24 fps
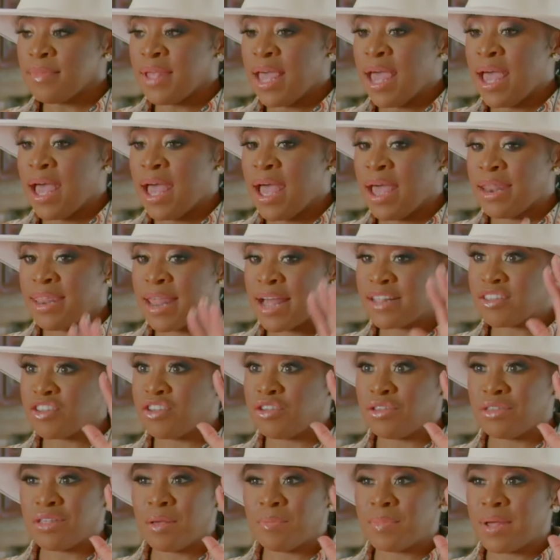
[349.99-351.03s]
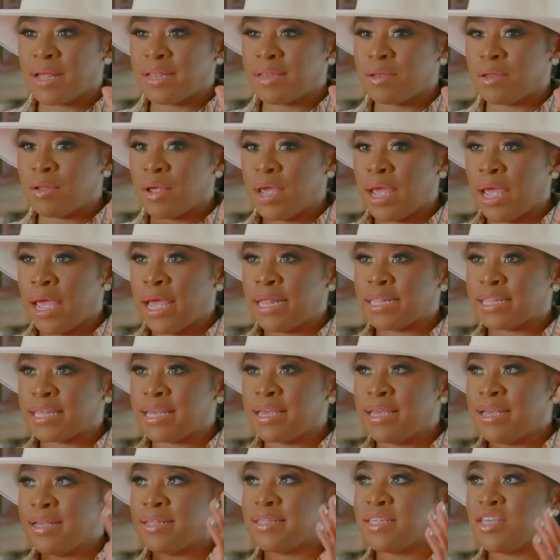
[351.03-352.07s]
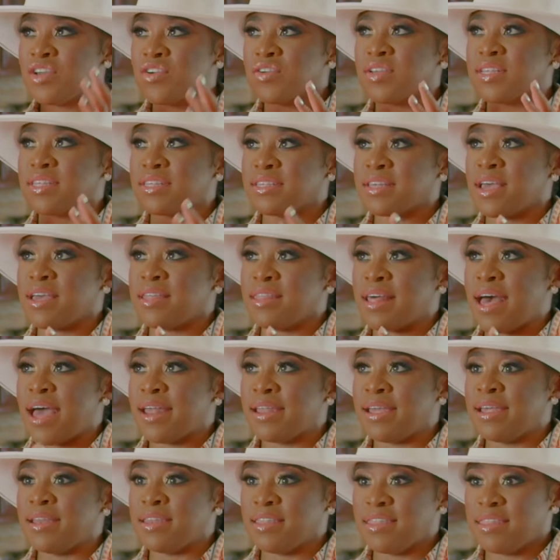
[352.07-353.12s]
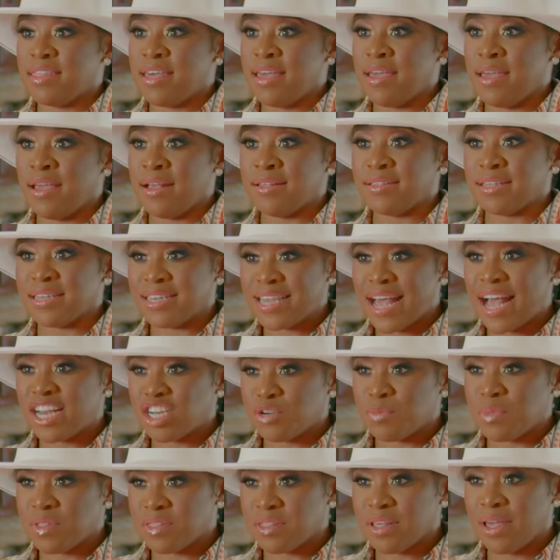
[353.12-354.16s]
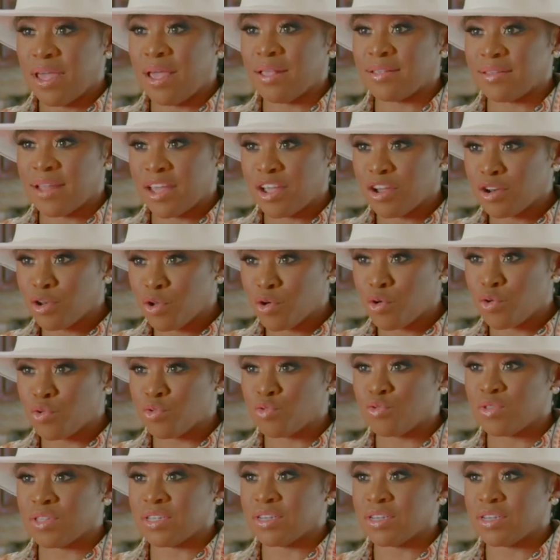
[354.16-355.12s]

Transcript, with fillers: And that's and it's easier to say that in things and tangible things like clothes